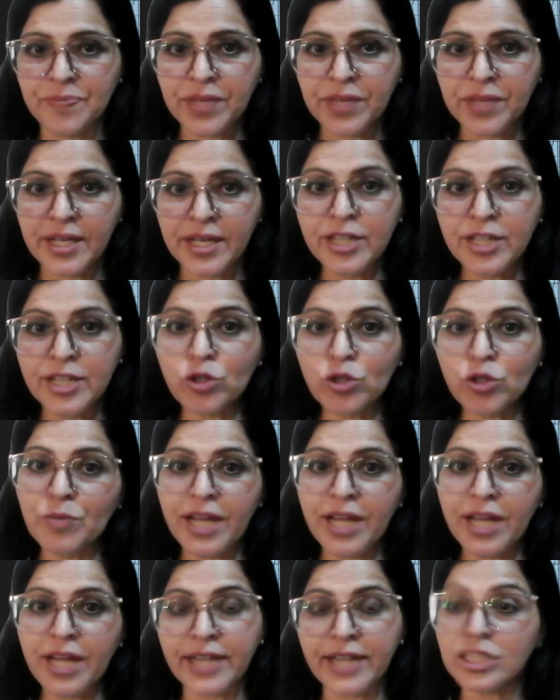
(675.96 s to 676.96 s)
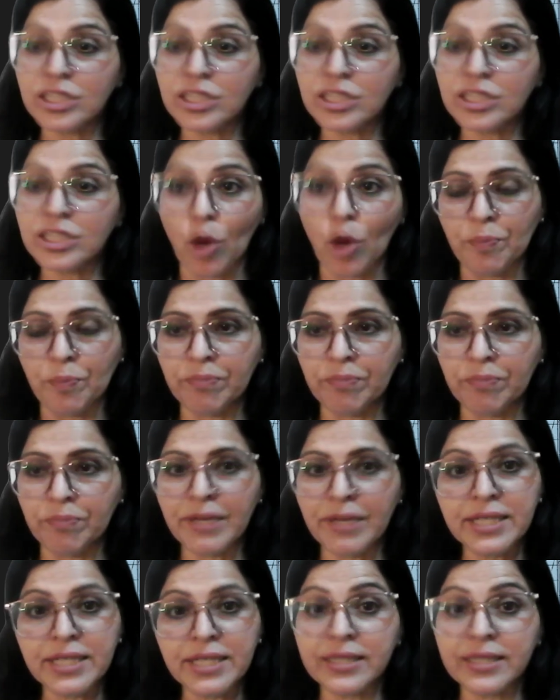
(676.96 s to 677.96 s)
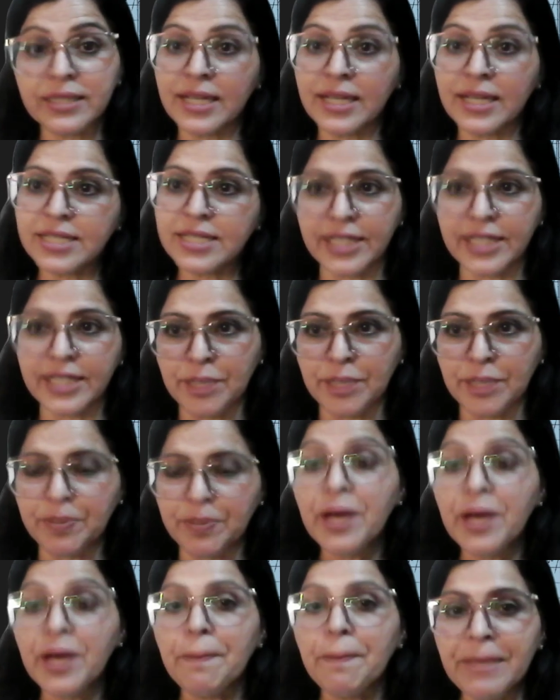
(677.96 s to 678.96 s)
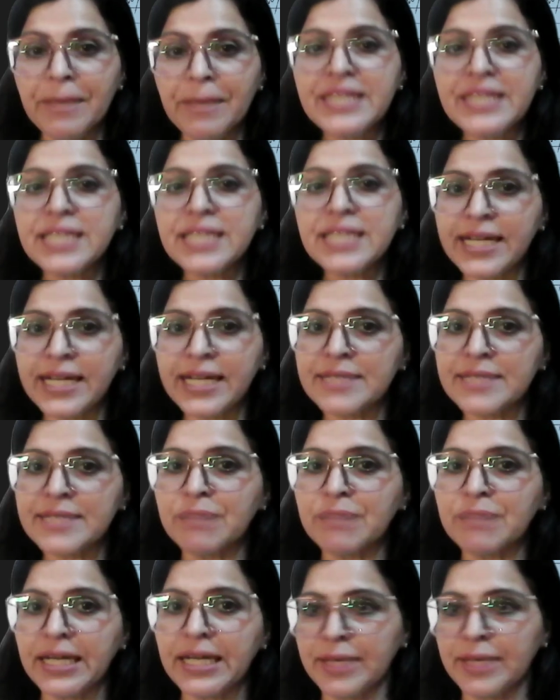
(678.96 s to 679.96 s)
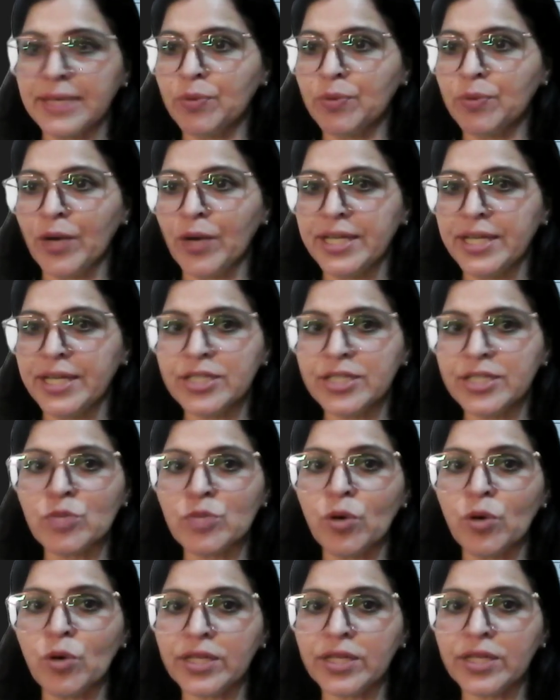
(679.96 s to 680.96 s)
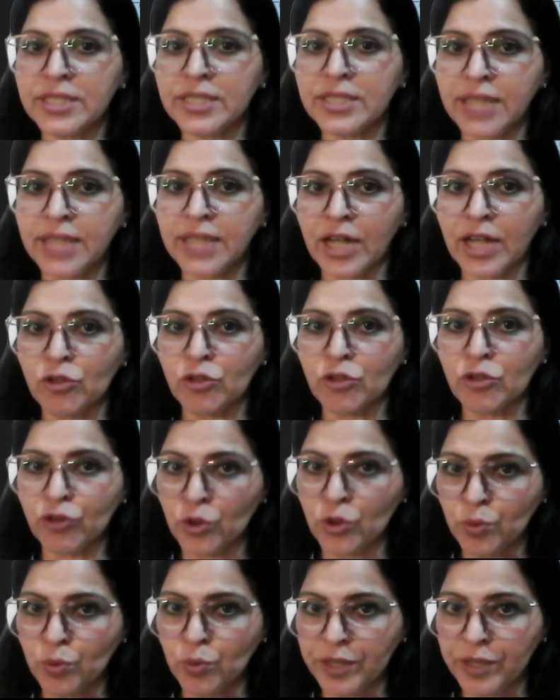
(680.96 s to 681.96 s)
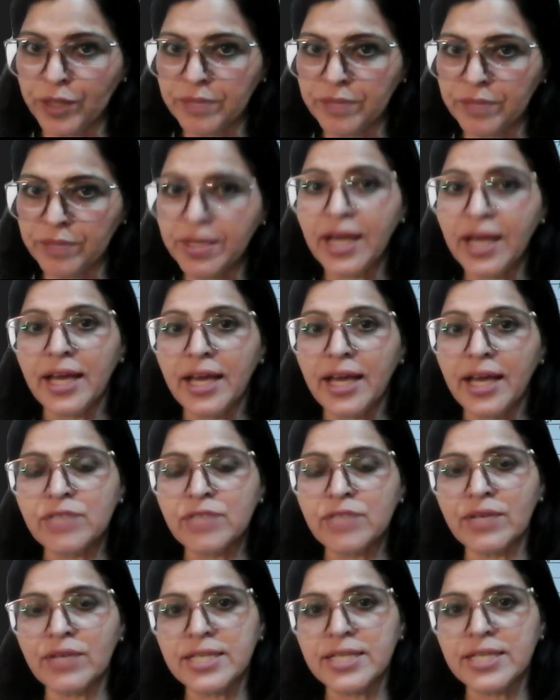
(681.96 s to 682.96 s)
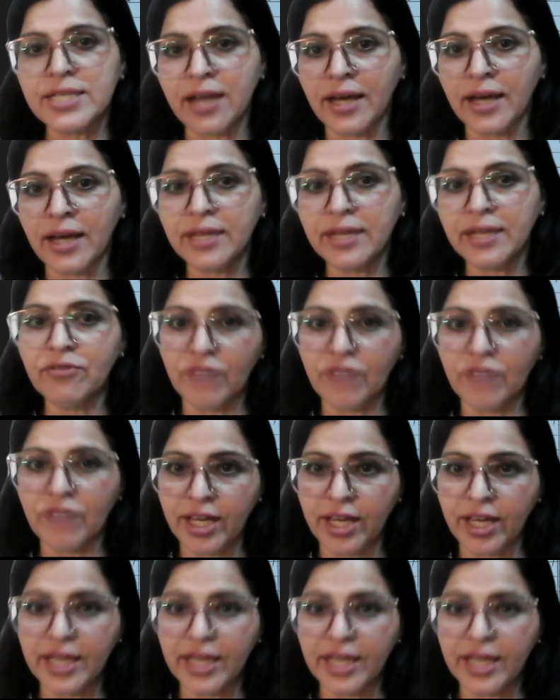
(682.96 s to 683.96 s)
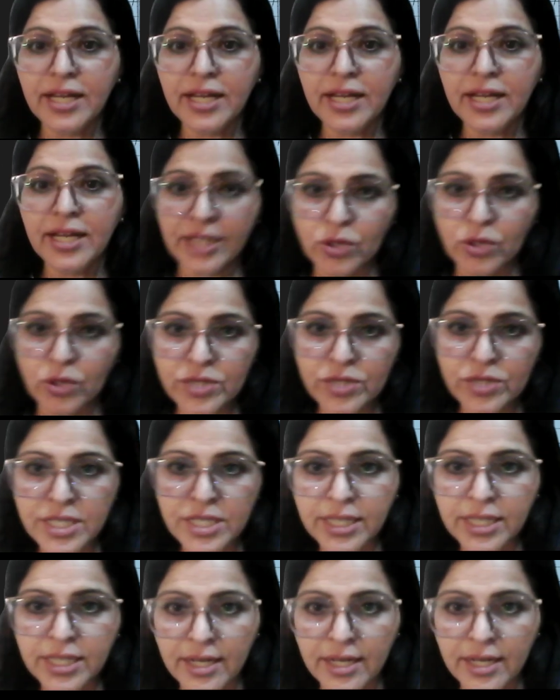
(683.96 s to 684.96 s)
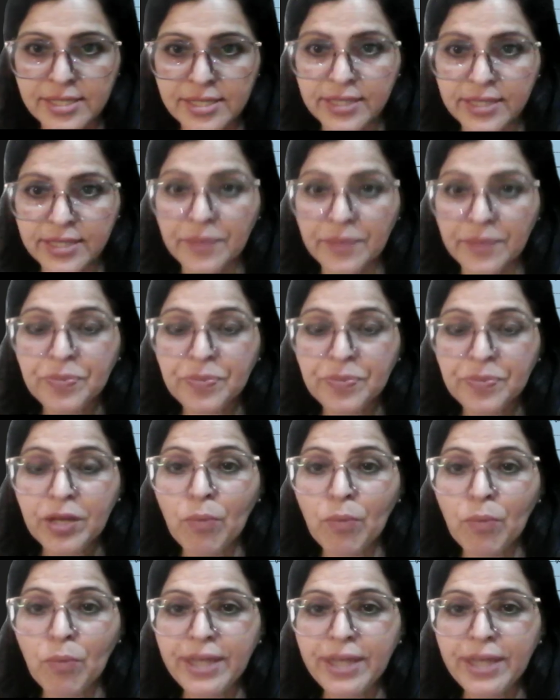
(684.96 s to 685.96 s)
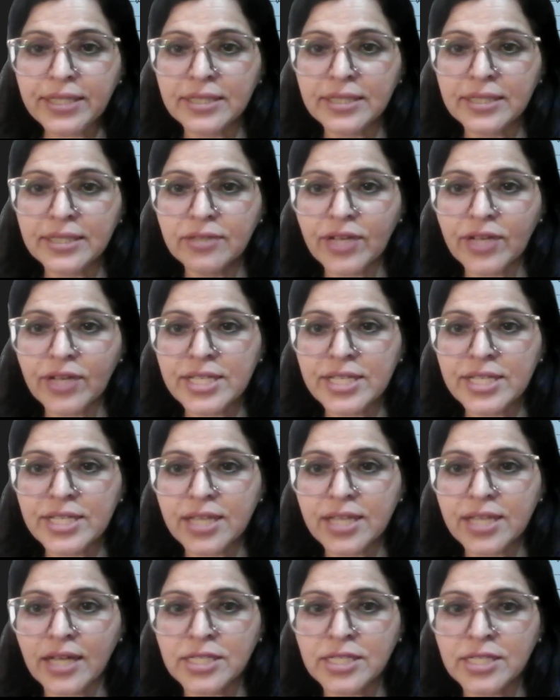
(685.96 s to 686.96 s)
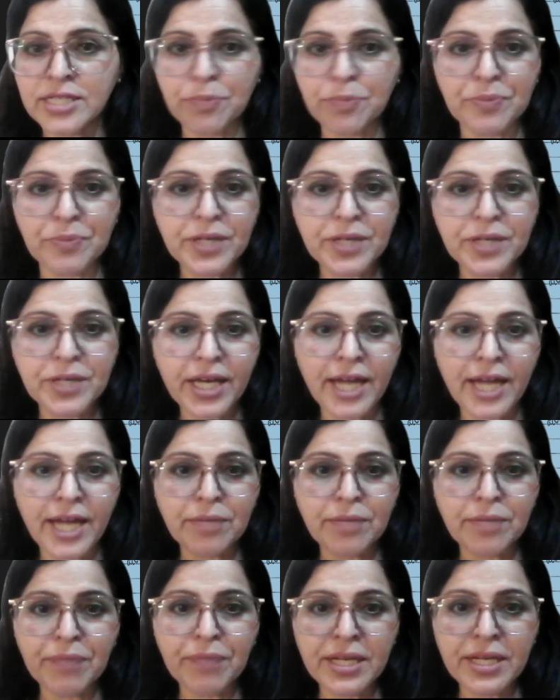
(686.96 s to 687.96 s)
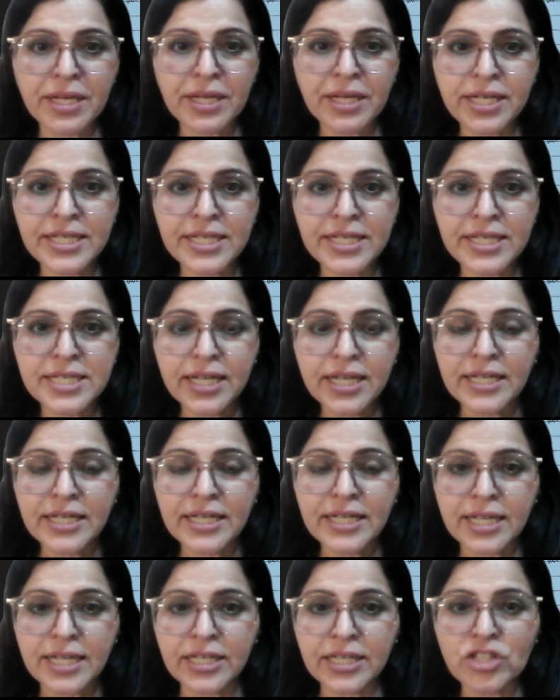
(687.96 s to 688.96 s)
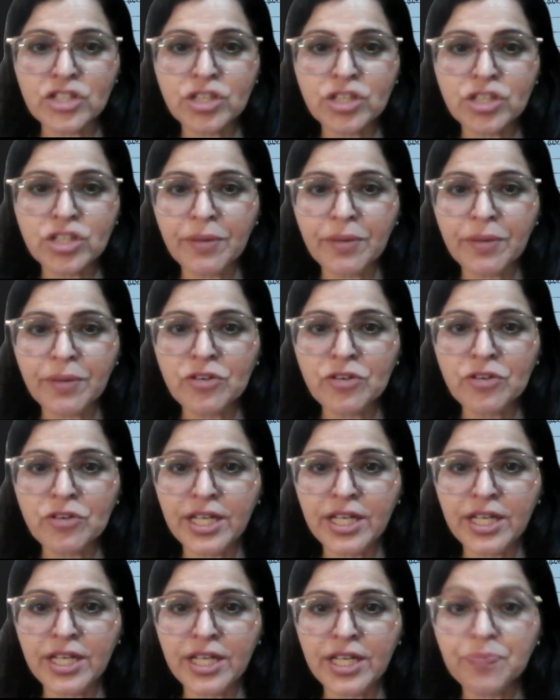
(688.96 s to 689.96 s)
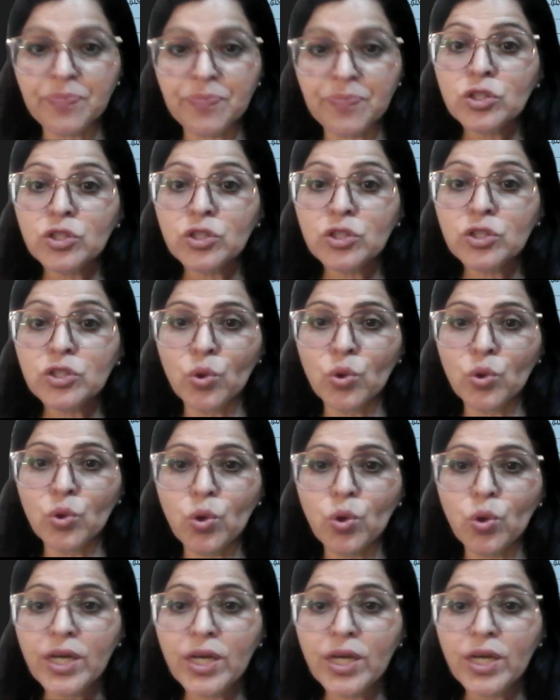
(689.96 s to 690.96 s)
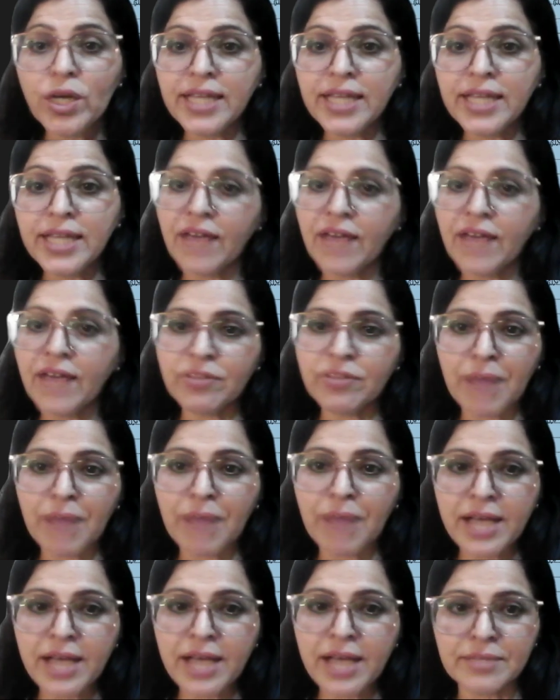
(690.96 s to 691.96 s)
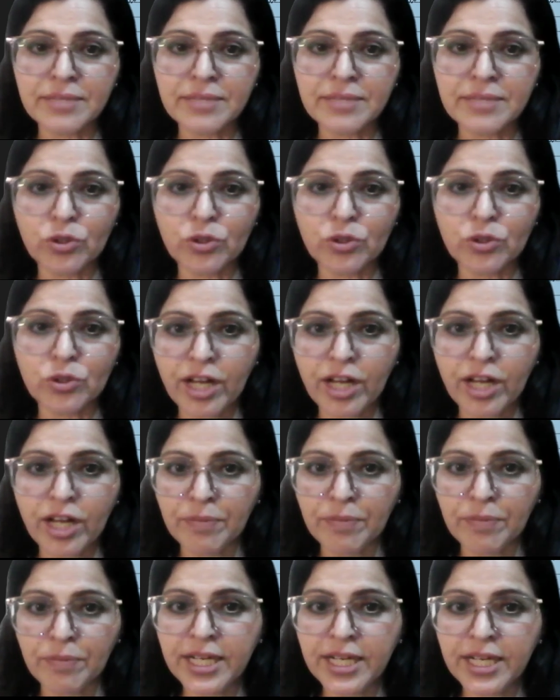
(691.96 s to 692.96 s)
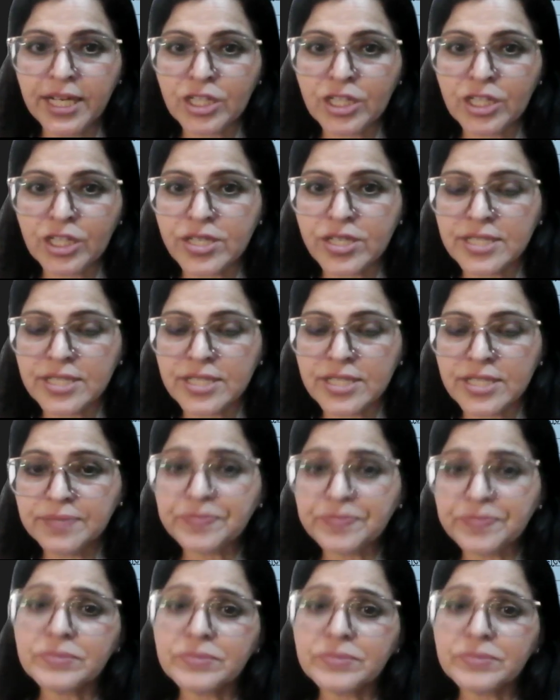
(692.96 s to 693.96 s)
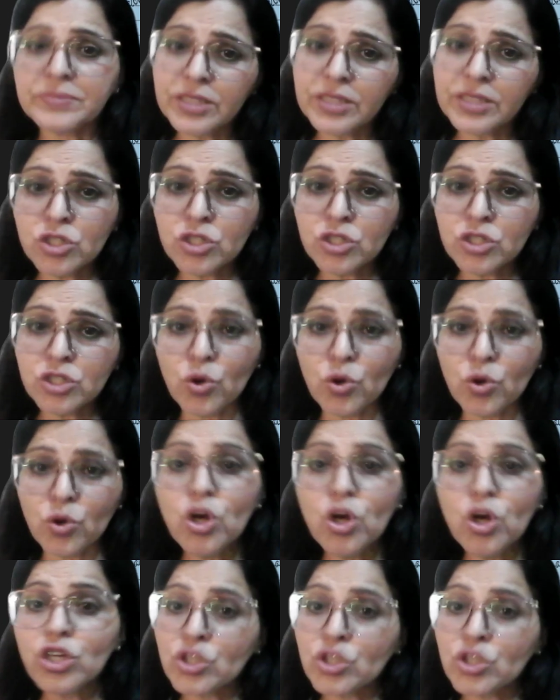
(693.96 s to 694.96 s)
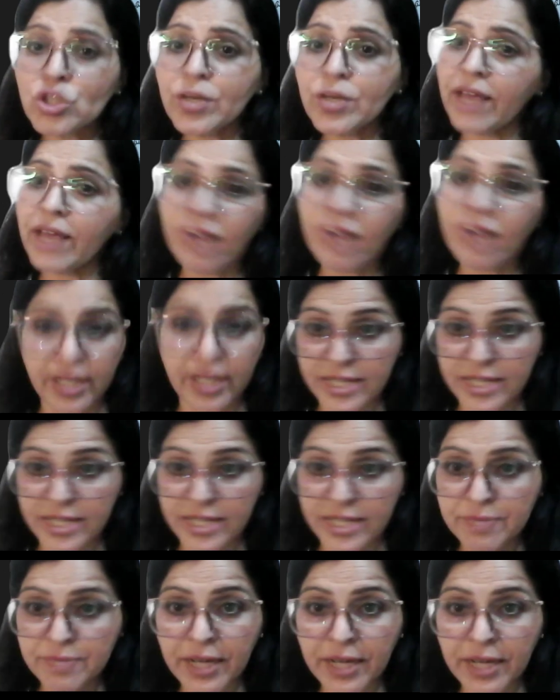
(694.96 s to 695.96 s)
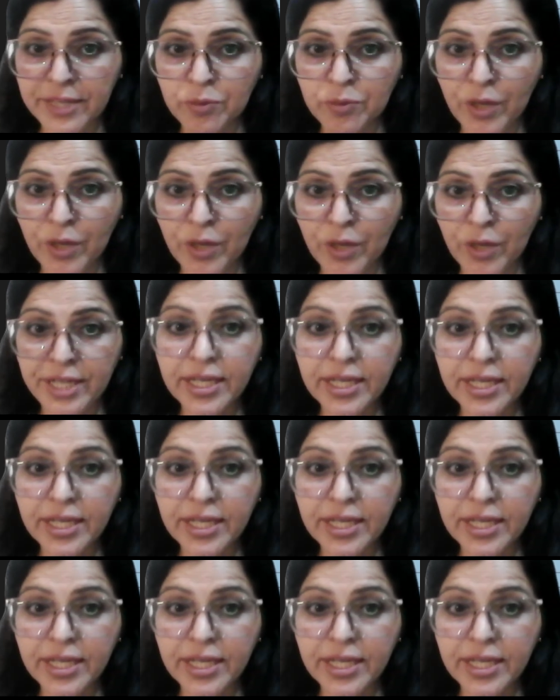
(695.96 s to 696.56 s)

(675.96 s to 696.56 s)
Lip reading: It should be at the top, but there is a dip. Means its melting point is smaller than that of chromium as well as iron. Why? Now see the answer. But there is a dip at manganese, technetium and rhenium, though they have the max number of unpaired electrons. So should have highest melting point